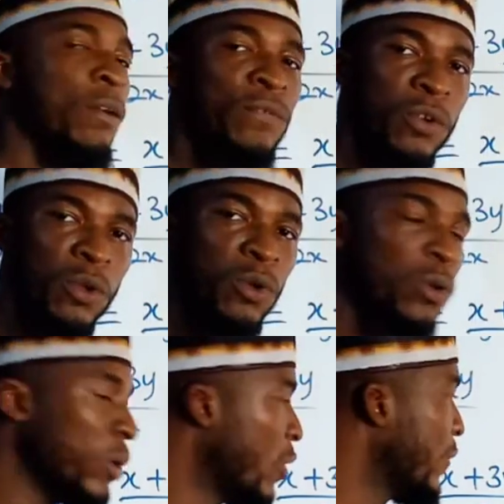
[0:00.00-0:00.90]
From
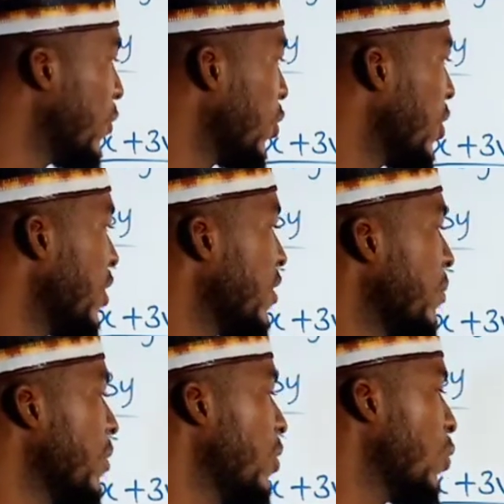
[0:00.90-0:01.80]
law of
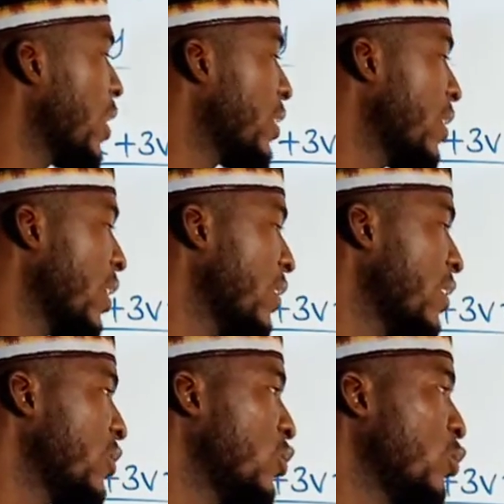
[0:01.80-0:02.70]
logarithm, you can take
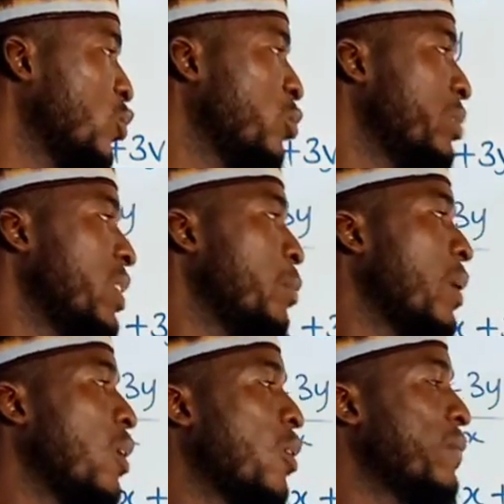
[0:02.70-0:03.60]
these two to be the
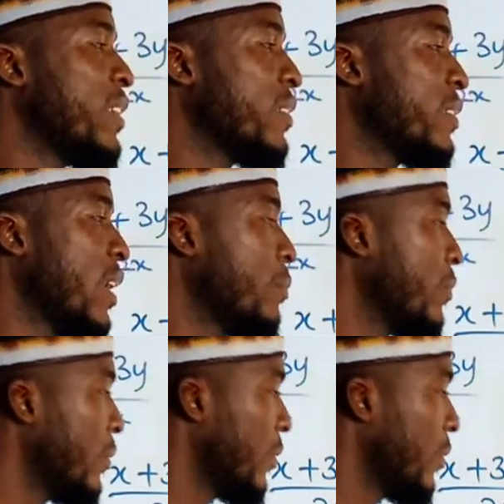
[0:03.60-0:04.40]
power of this term